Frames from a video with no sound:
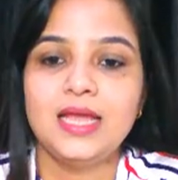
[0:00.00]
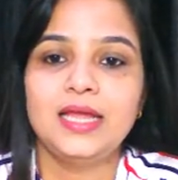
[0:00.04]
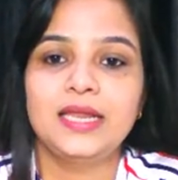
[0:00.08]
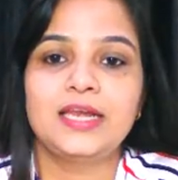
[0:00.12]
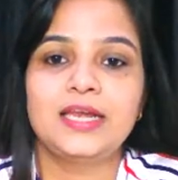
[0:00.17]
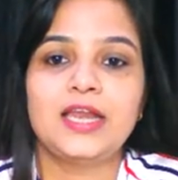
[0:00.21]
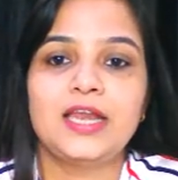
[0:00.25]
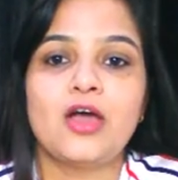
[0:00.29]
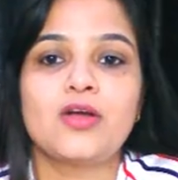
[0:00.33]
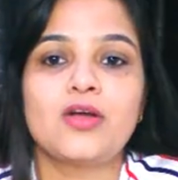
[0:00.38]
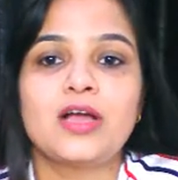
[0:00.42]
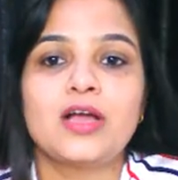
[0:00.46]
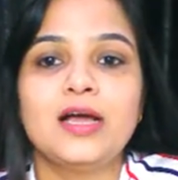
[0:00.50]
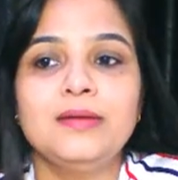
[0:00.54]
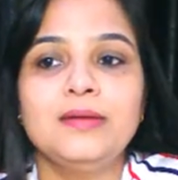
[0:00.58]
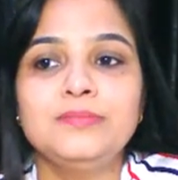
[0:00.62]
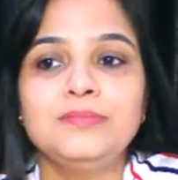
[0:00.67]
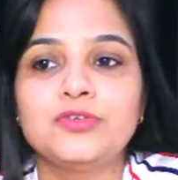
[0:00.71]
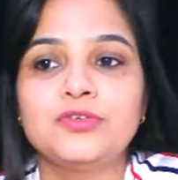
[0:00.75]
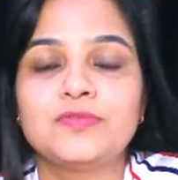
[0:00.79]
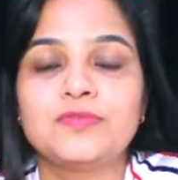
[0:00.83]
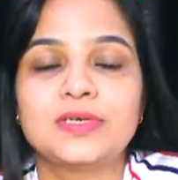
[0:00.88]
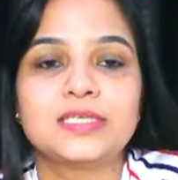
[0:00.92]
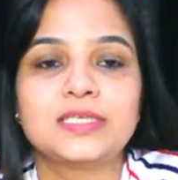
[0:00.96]
Now come
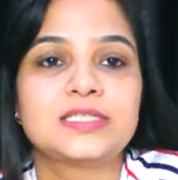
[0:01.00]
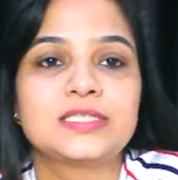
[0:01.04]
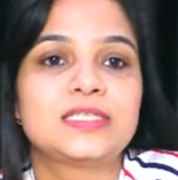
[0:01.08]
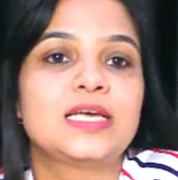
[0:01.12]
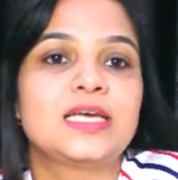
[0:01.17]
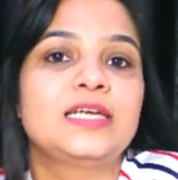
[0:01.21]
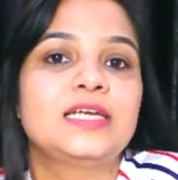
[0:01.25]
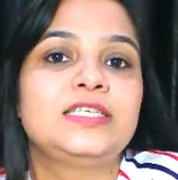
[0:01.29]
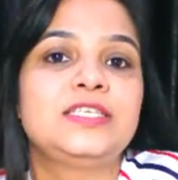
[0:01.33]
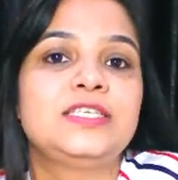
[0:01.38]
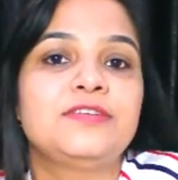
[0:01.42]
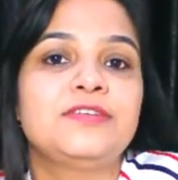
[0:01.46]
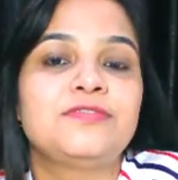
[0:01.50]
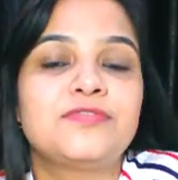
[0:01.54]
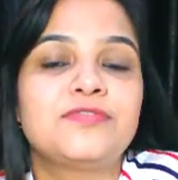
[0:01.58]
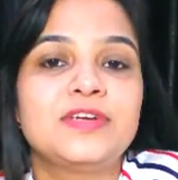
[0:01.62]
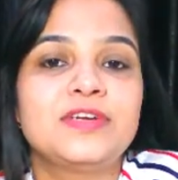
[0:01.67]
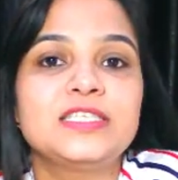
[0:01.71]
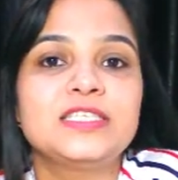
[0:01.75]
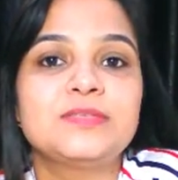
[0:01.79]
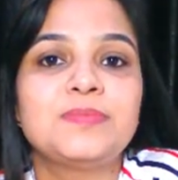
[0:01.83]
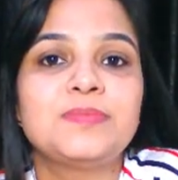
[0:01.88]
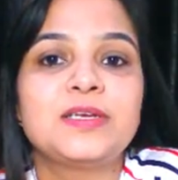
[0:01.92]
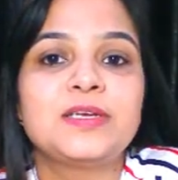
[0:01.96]
towards the
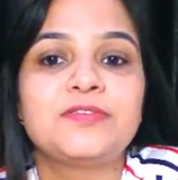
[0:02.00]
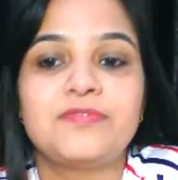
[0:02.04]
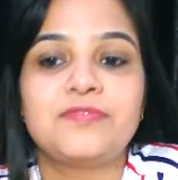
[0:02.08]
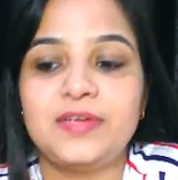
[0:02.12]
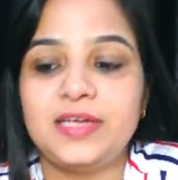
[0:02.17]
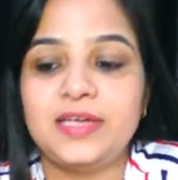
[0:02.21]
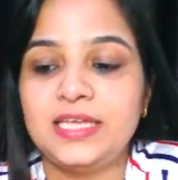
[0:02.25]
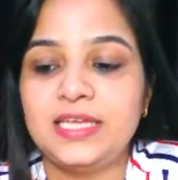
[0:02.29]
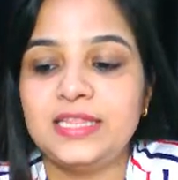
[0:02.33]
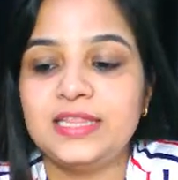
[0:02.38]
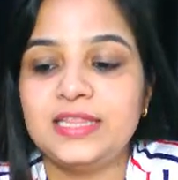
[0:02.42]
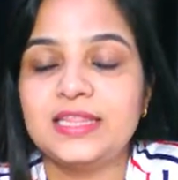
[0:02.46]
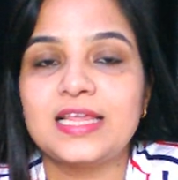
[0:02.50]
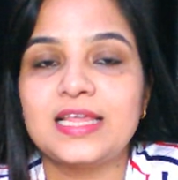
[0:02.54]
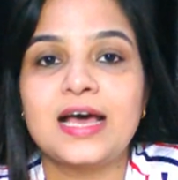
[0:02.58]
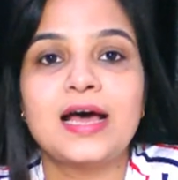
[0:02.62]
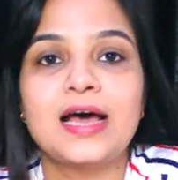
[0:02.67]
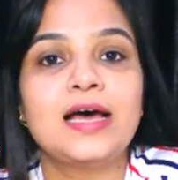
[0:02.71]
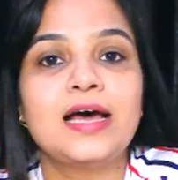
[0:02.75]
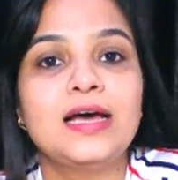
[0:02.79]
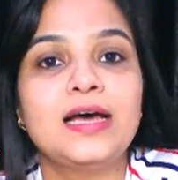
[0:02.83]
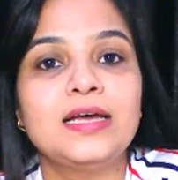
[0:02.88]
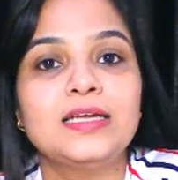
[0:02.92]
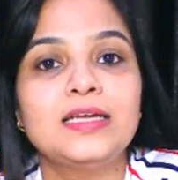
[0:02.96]
difference between
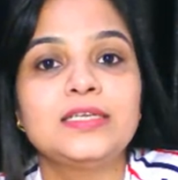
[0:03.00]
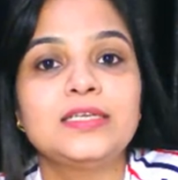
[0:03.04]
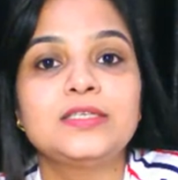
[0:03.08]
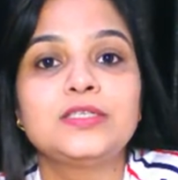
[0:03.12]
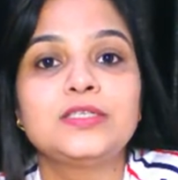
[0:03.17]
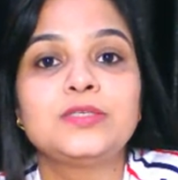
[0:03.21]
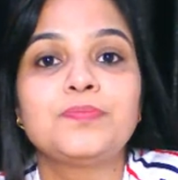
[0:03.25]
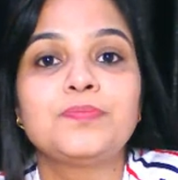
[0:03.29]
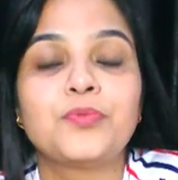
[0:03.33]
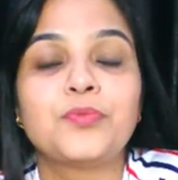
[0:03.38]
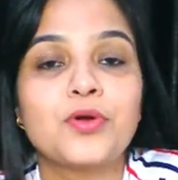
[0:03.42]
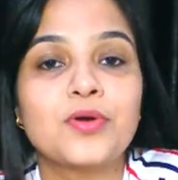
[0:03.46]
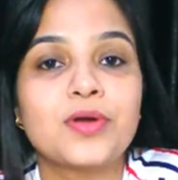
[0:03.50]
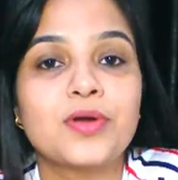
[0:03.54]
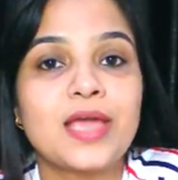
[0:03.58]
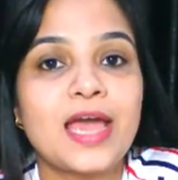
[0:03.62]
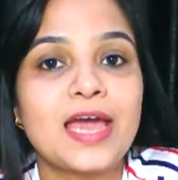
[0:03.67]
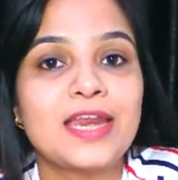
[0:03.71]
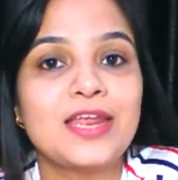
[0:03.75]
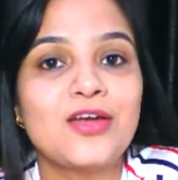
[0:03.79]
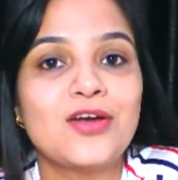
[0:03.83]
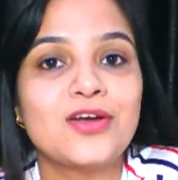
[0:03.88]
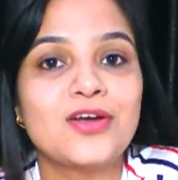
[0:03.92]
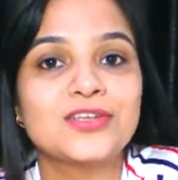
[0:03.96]
the
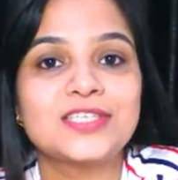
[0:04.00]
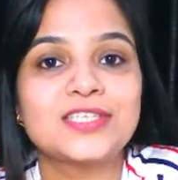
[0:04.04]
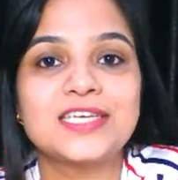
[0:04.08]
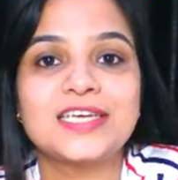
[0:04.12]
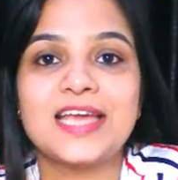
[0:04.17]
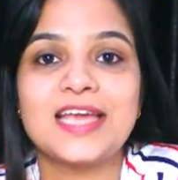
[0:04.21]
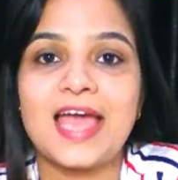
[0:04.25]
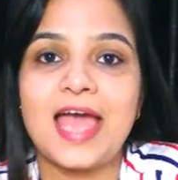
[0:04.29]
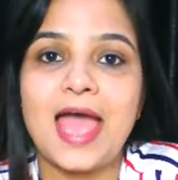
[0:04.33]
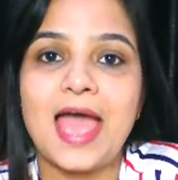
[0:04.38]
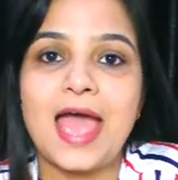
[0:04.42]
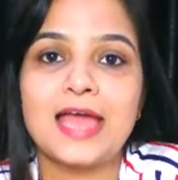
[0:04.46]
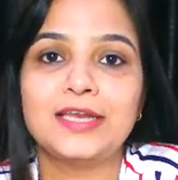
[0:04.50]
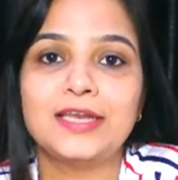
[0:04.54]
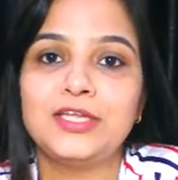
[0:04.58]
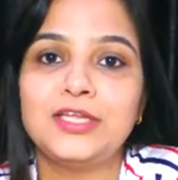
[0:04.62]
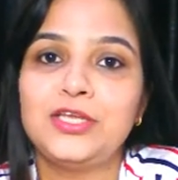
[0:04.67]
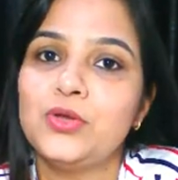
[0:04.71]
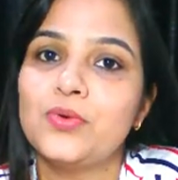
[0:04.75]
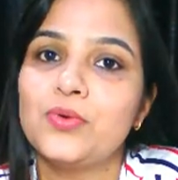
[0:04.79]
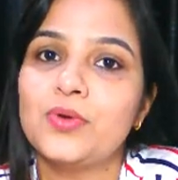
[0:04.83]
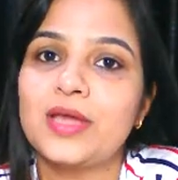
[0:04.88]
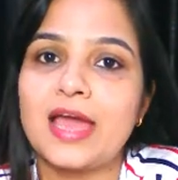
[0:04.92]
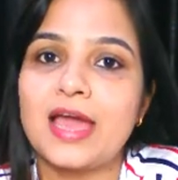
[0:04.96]
prokaryotic and
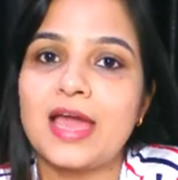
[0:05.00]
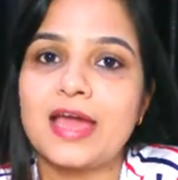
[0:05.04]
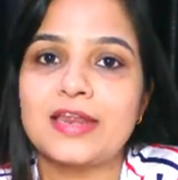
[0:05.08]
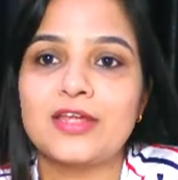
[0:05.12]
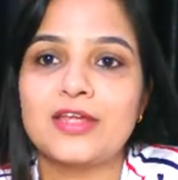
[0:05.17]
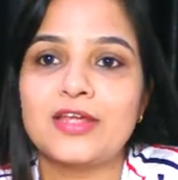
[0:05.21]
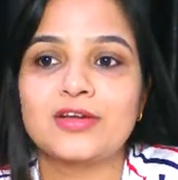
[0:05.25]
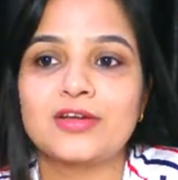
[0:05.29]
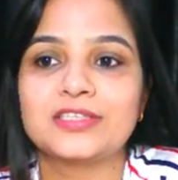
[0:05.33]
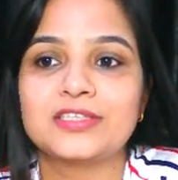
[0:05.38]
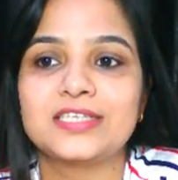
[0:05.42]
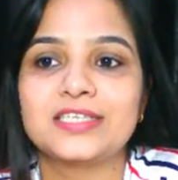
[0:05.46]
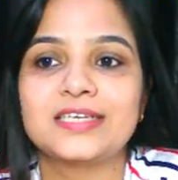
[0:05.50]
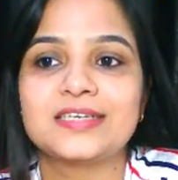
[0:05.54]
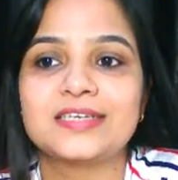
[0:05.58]
eukaryotic